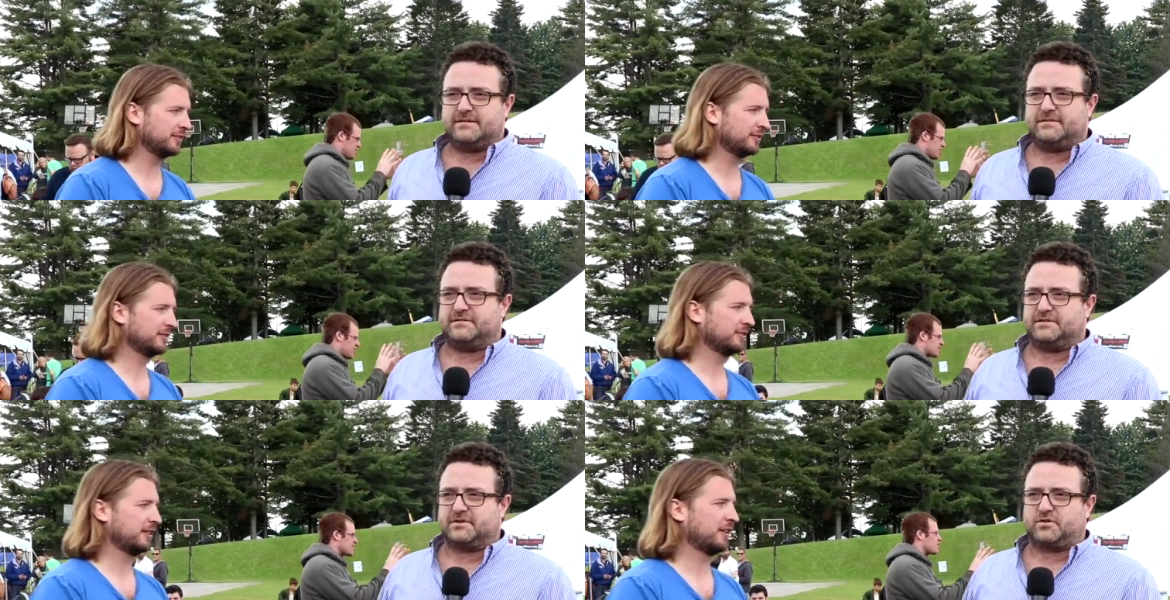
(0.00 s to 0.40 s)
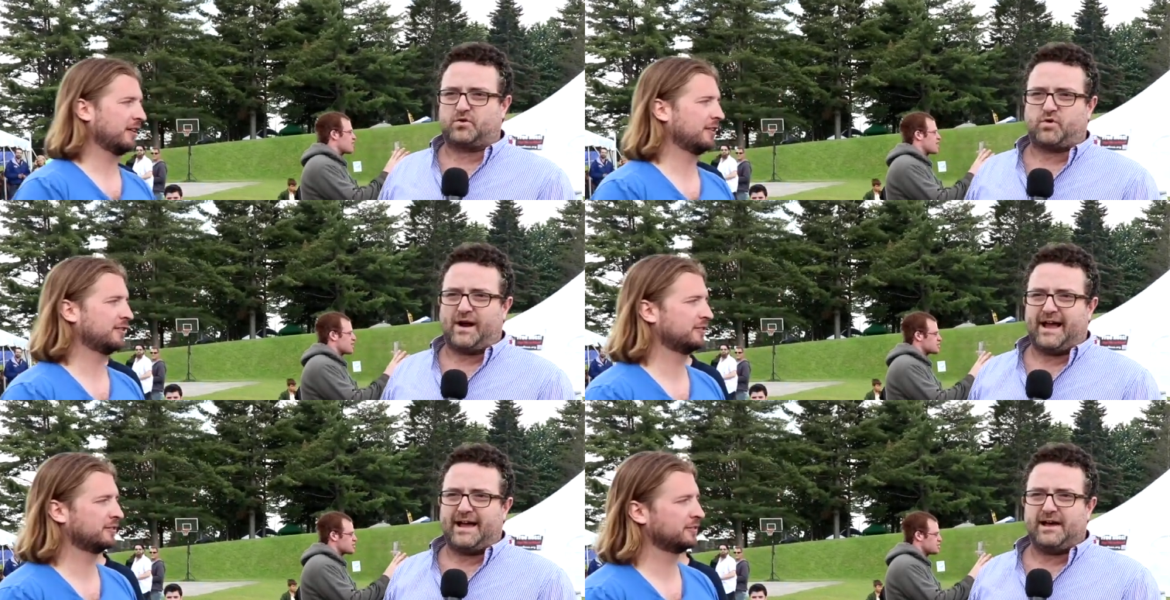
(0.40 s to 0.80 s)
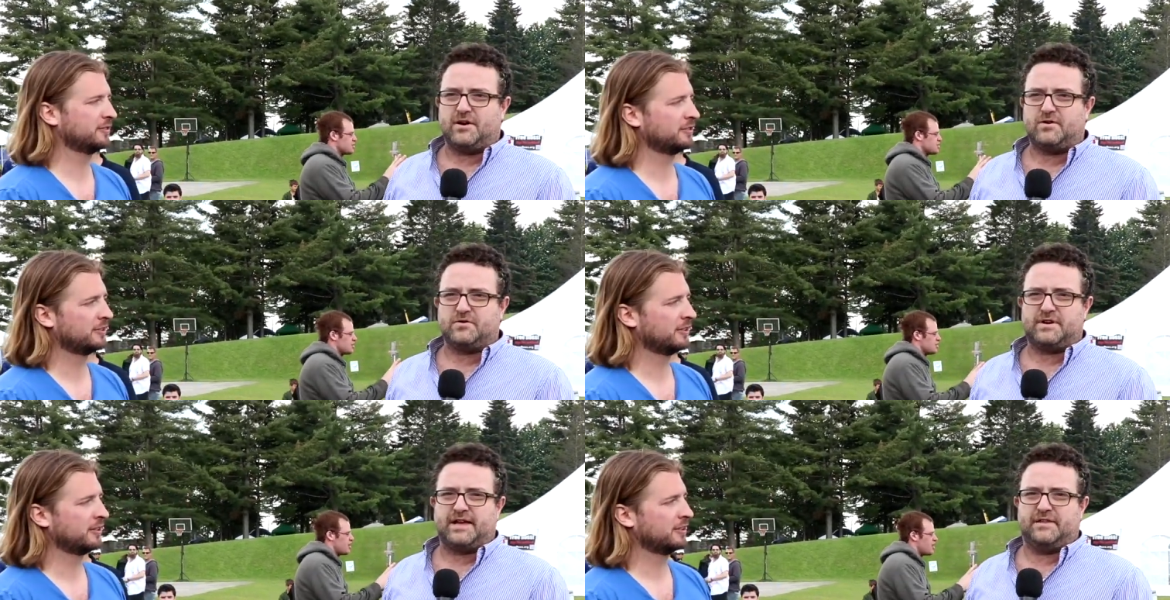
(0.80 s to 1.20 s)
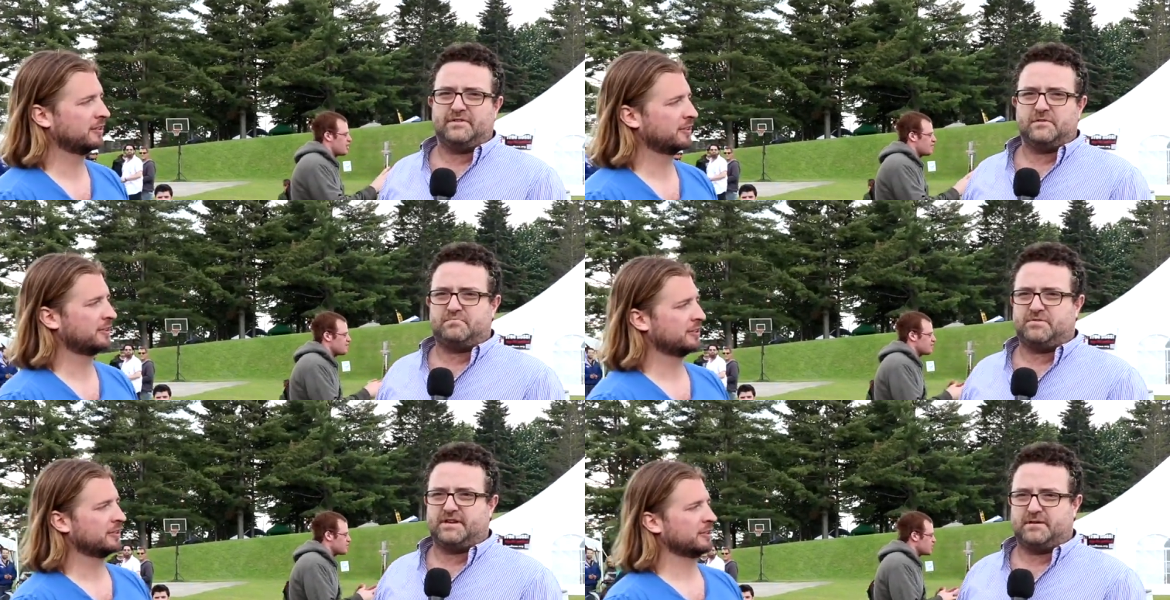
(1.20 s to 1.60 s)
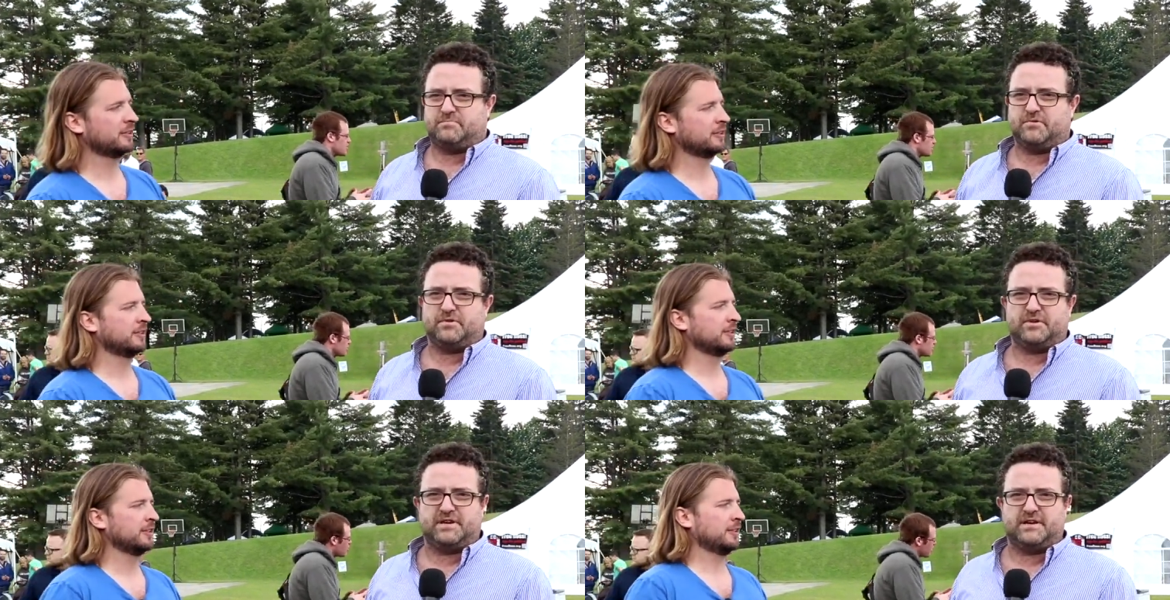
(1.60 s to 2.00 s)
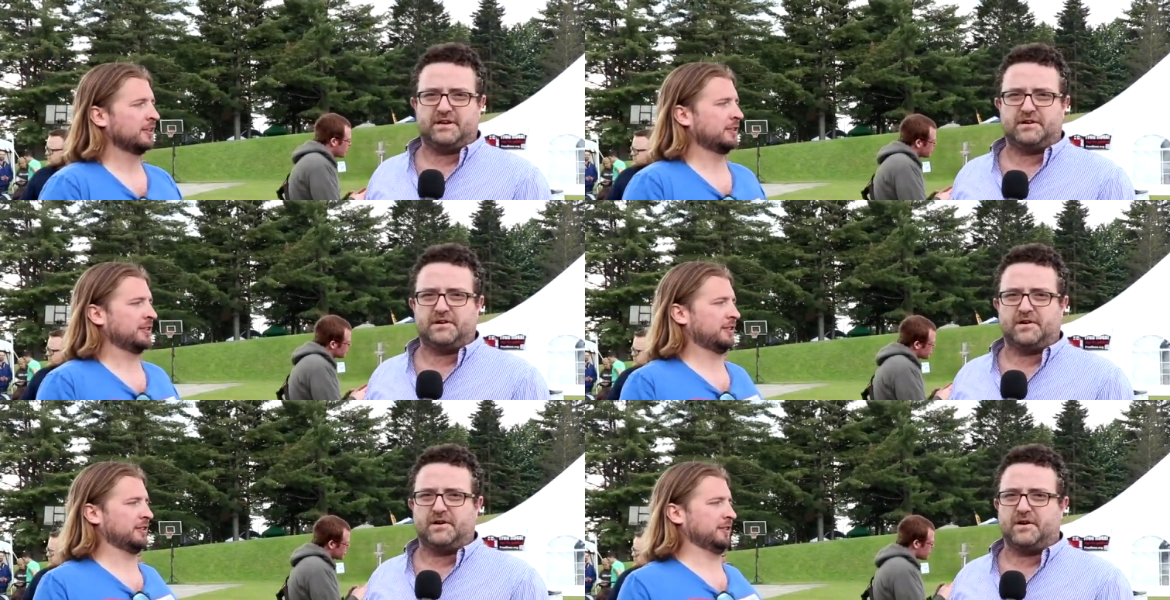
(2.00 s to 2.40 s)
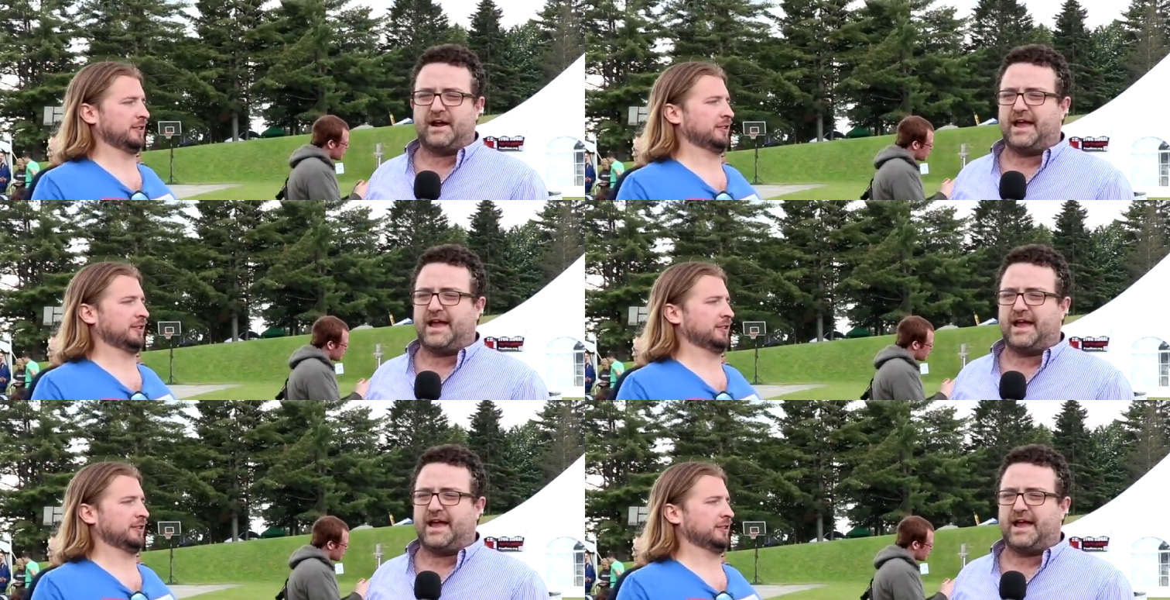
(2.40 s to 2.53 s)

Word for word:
Speaker 1: the crowd and the people here,